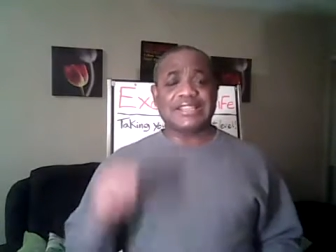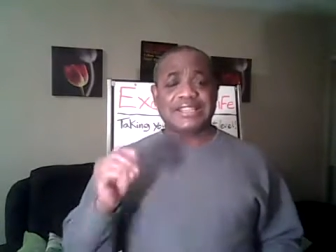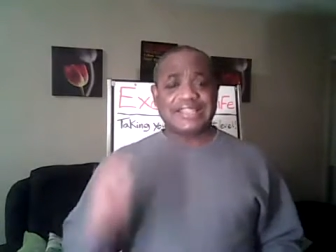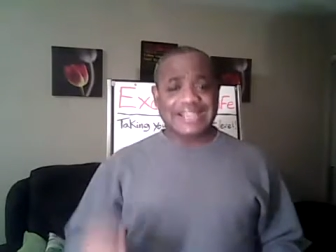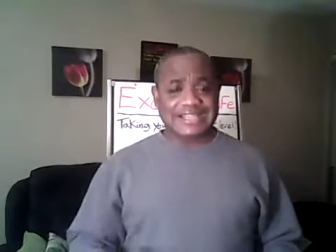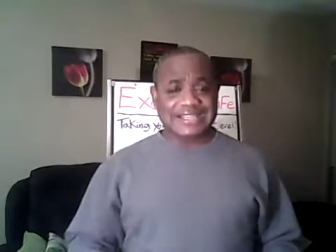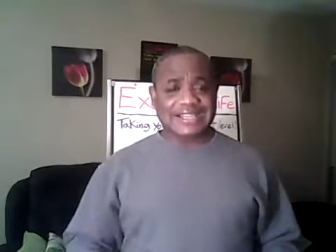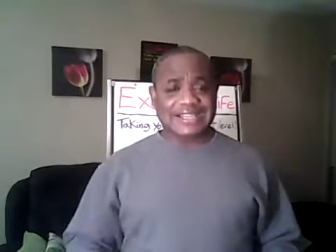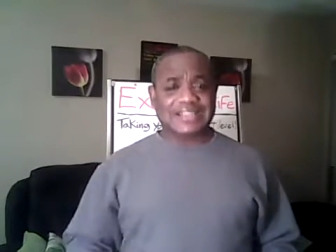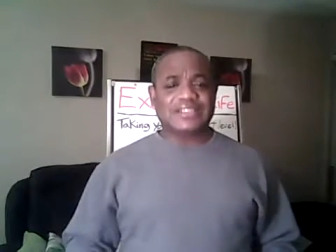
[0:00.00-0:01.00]

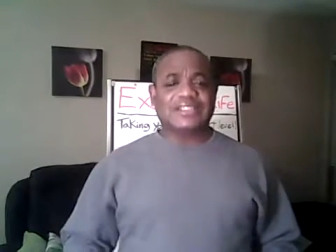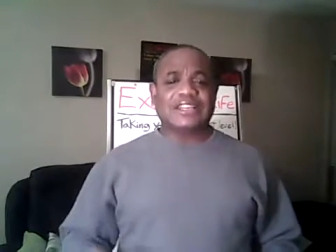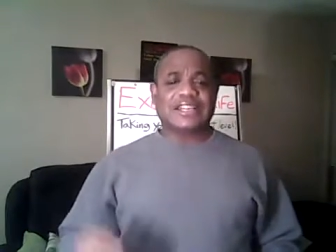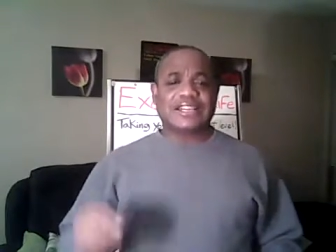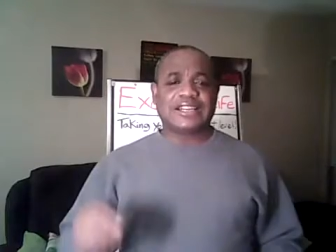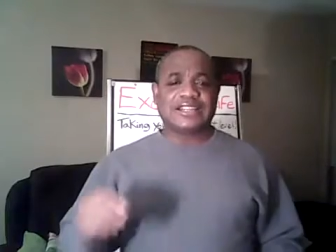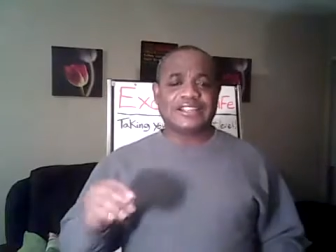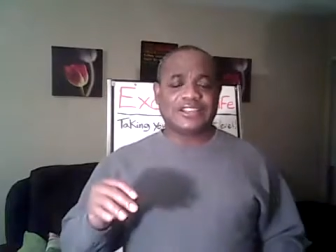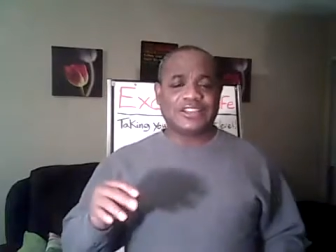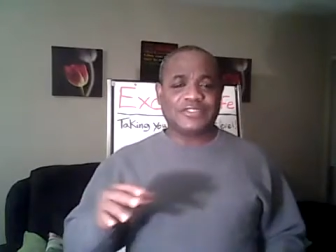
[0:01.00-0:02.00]
Canada. Uh,
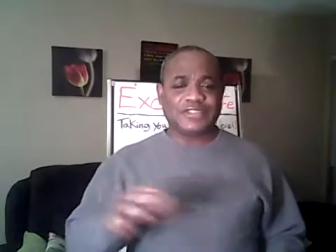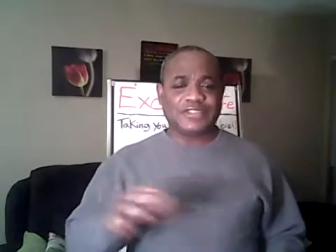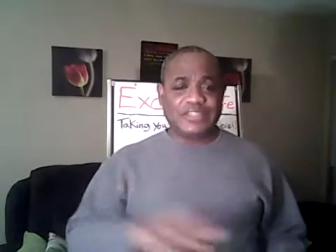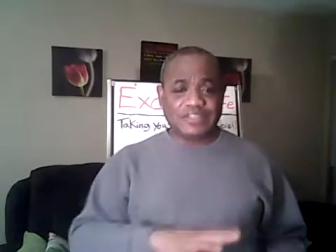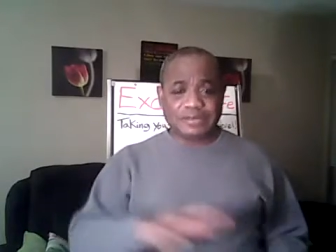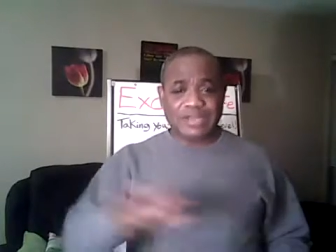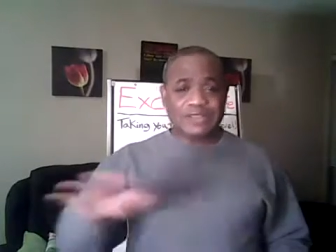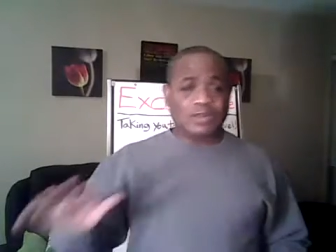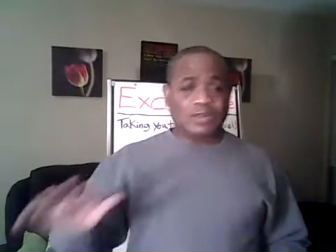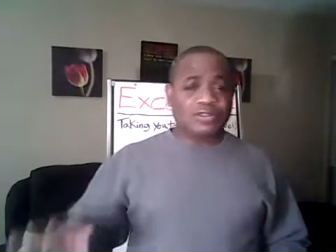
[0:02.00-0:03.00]
if you live in my
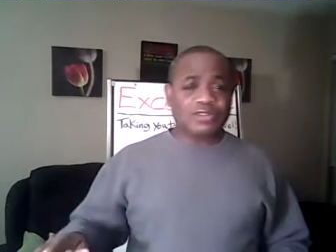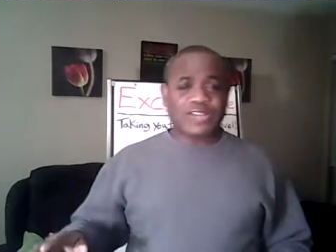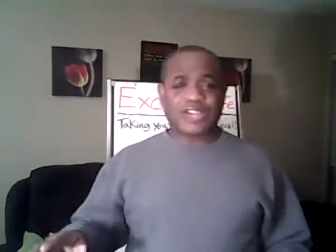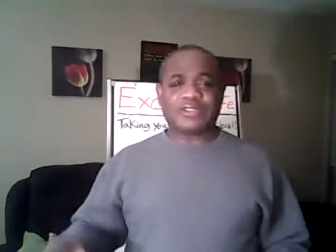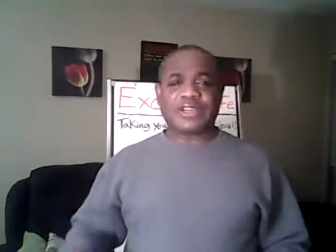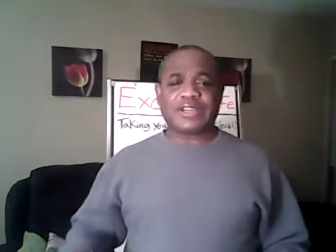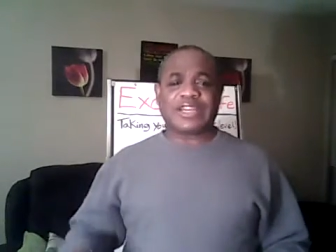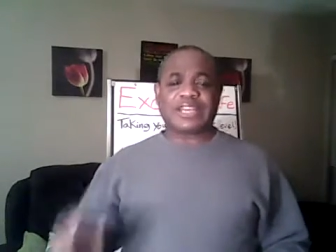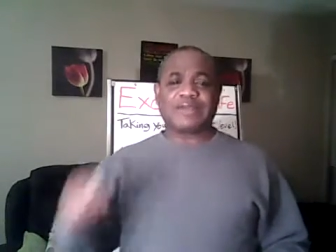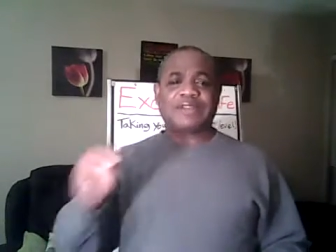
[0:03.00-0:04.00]
local area, I
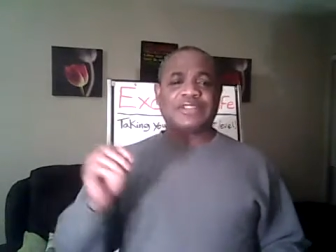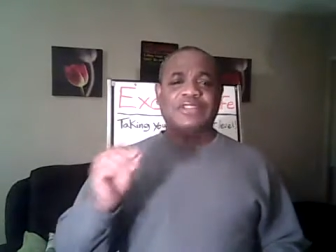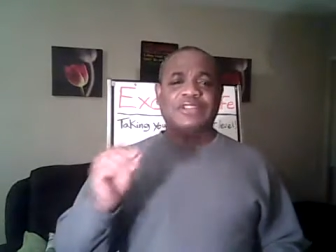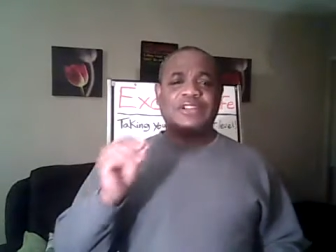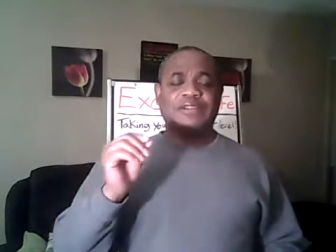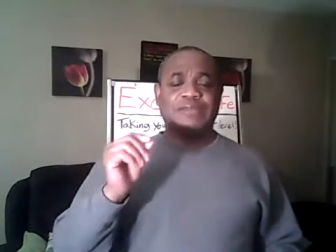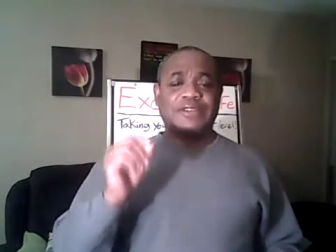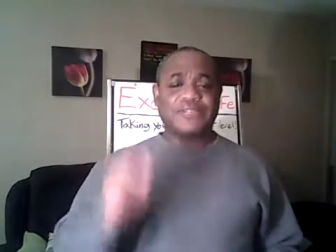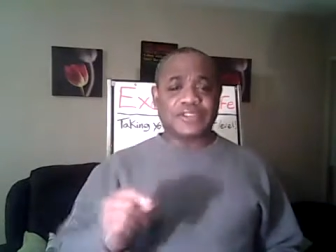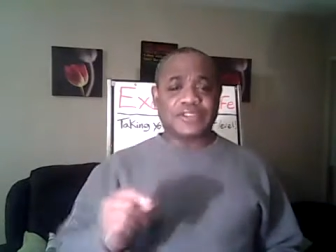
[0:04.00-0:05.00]
am having a my
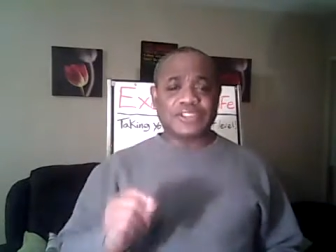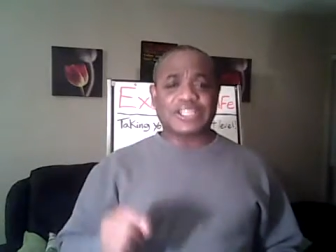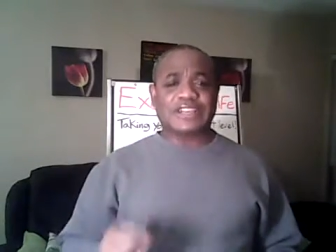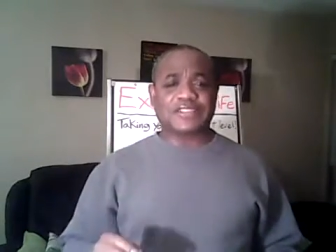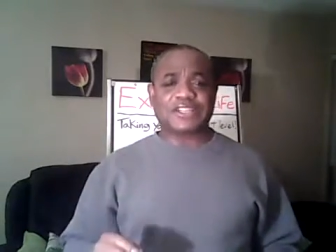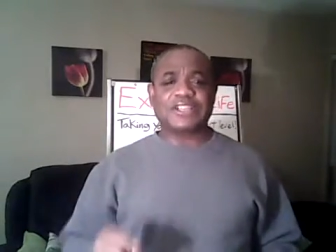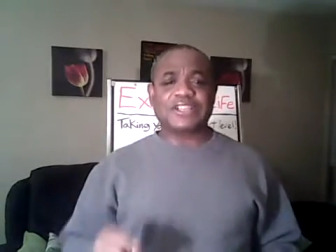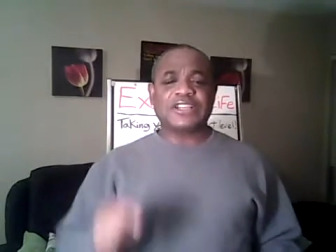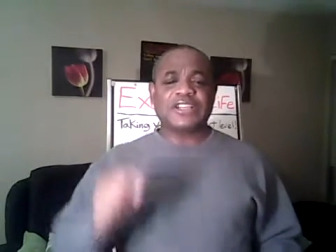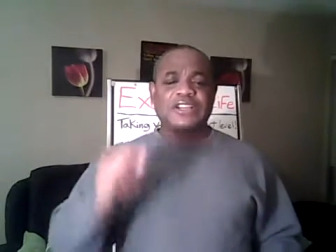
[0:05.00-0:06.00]
first ever
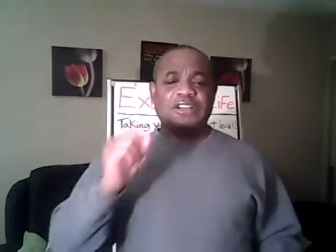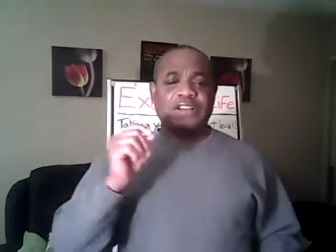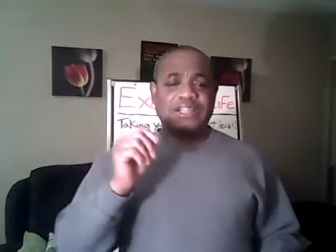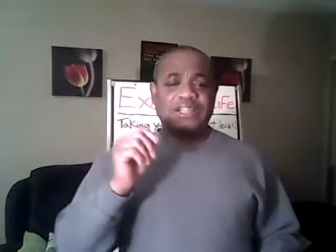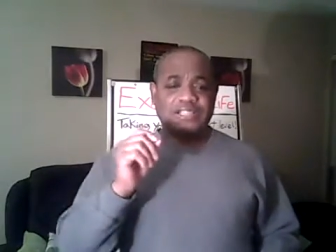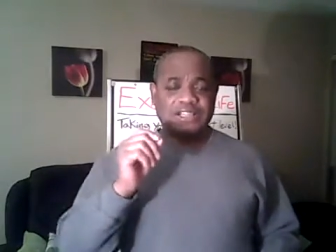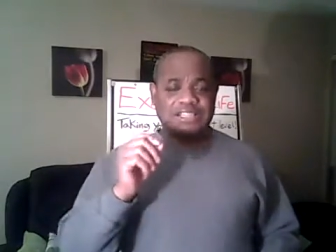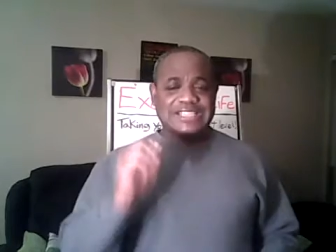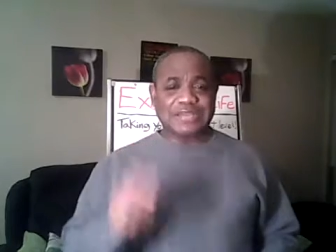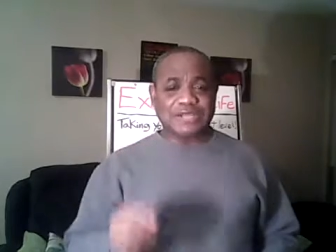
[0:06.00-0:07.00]
con, a
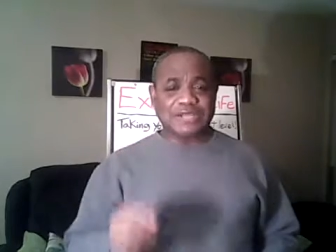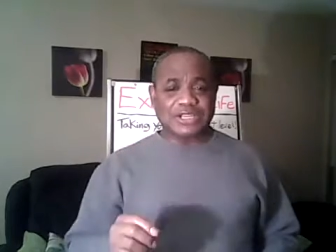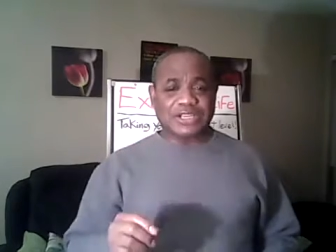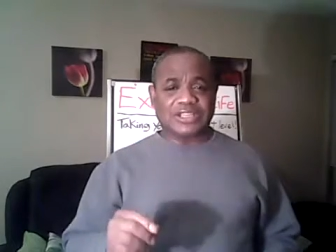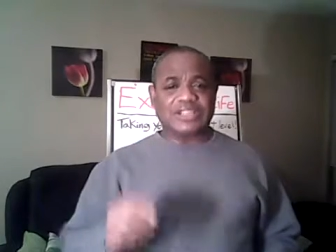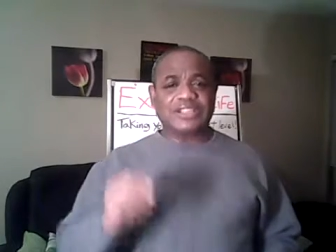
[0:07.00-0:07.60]
seminar,